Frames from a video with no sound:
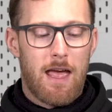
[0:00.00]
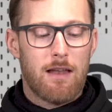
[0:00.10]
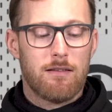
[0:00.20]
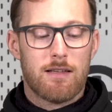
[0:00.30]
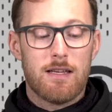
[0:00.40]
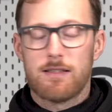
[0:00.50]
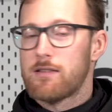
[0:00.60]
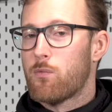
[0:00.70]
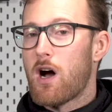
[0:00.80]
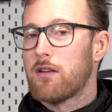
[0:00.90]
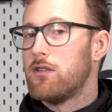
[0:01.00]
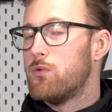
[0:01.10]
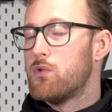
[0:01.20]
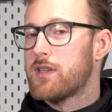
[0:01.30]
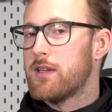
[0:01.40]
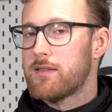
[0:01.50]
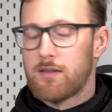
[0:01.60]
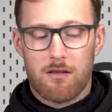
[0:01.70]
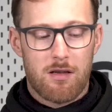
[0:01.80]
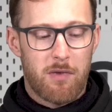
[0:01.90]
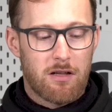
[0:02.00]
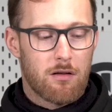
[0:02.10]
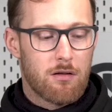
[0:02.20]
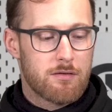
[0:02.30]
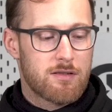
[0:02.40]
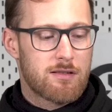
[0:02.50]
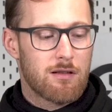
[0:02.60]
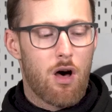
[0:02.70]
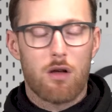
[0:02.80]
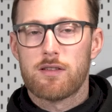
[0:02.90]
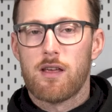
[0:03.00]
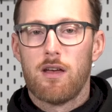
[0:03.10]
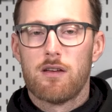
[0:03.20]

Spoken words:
and this one uses the typical slots.